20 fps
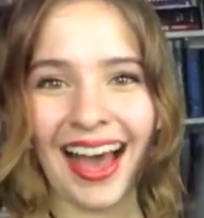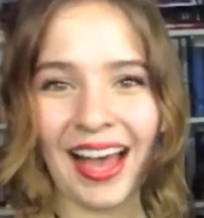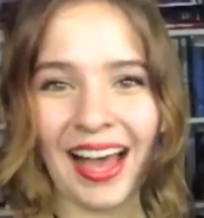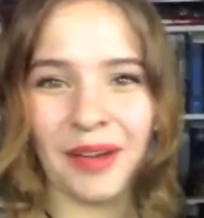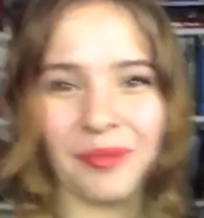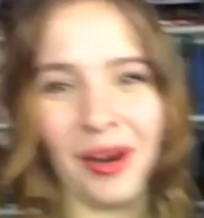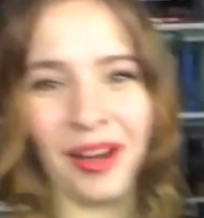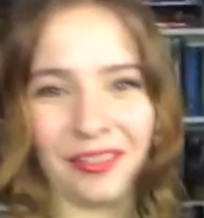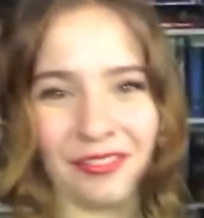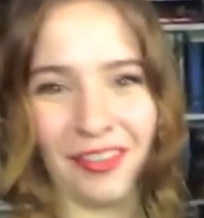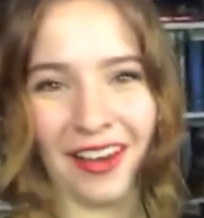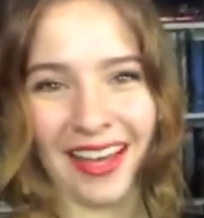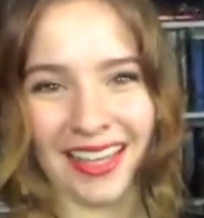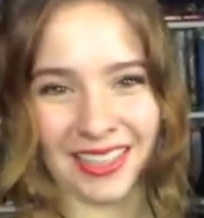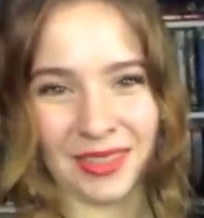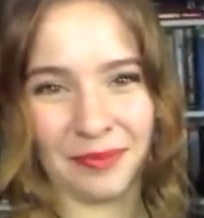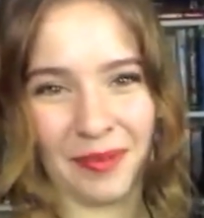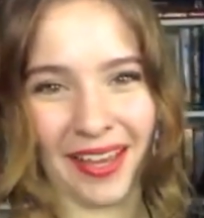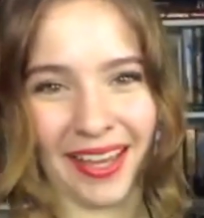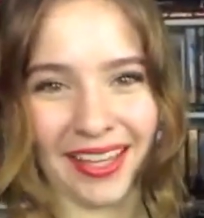I want
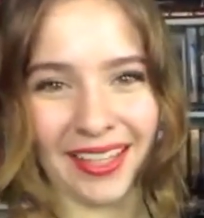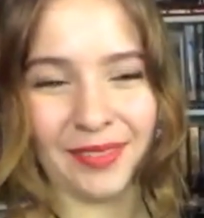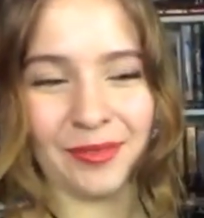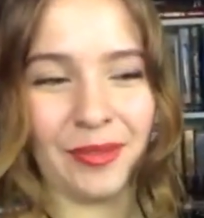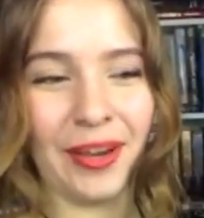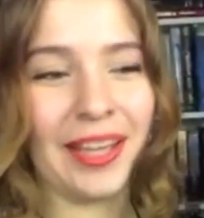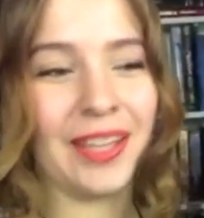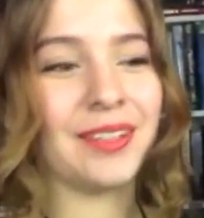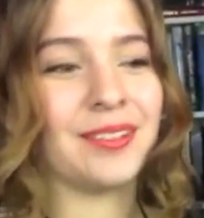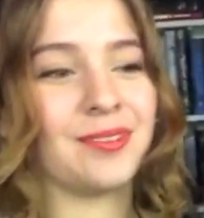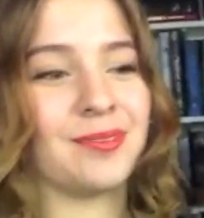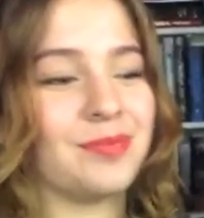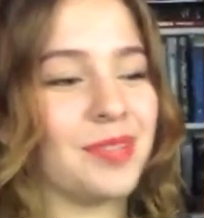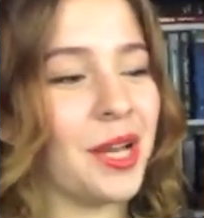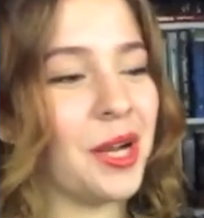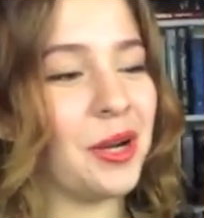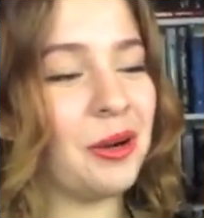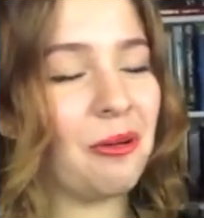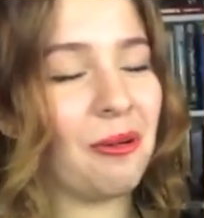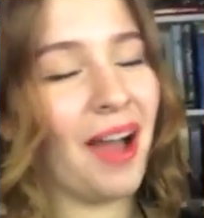Frostbite. Wait,
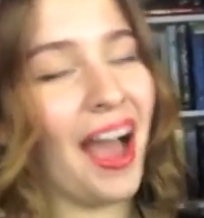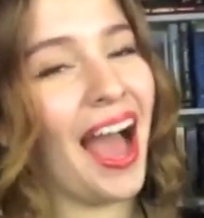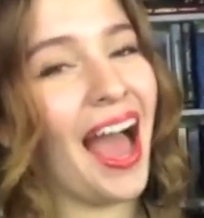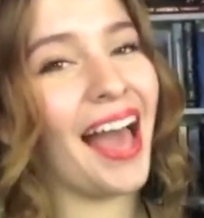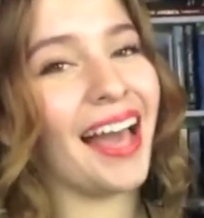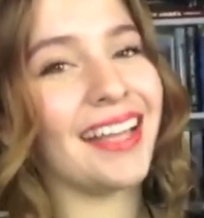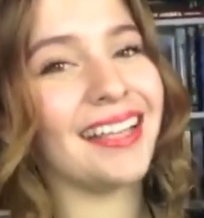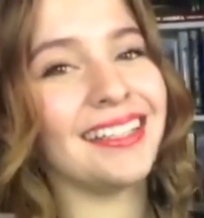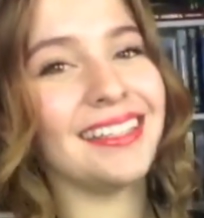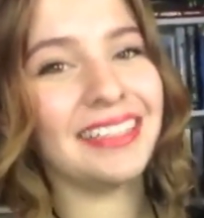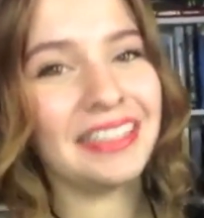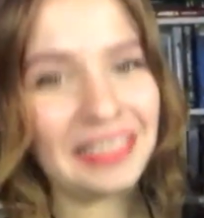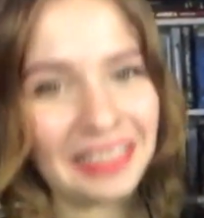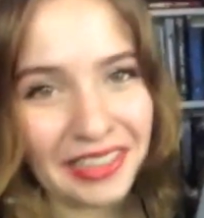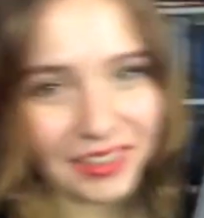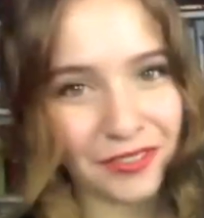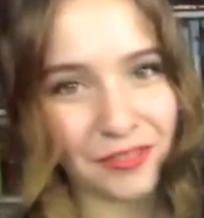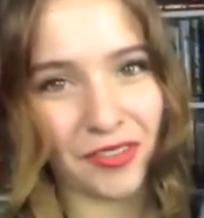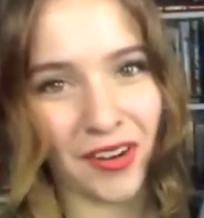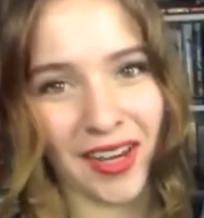no, I
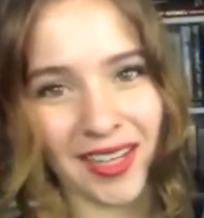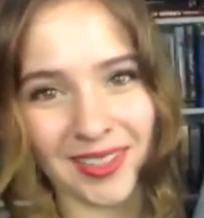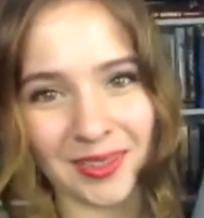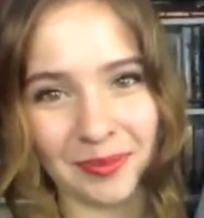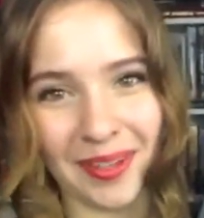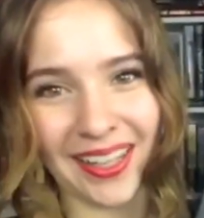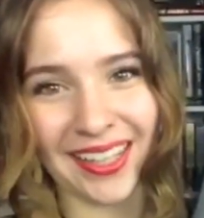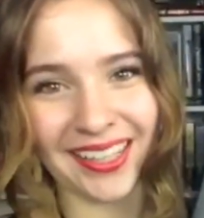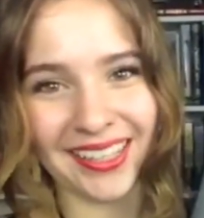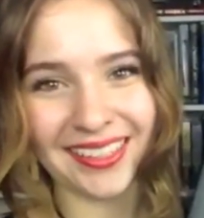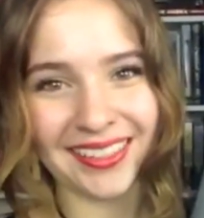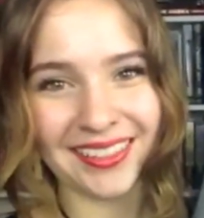need Frostbite.